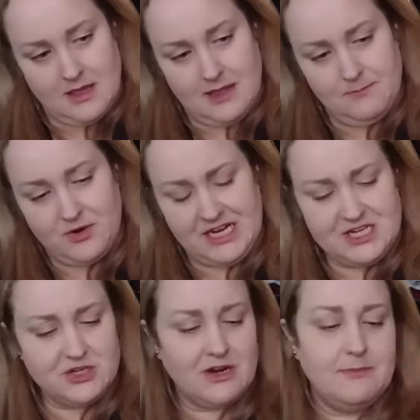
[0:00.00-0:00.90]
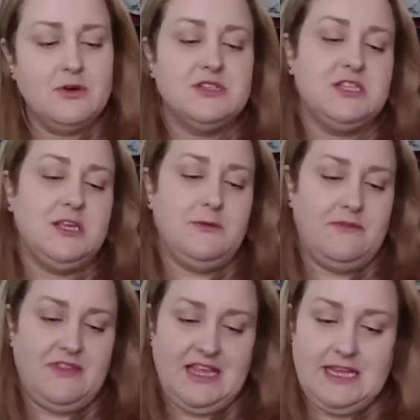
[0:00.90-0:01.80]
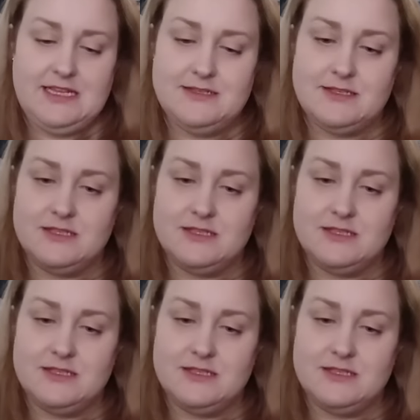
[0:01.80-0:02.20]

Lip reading: I'm pretty sure I bought two of these,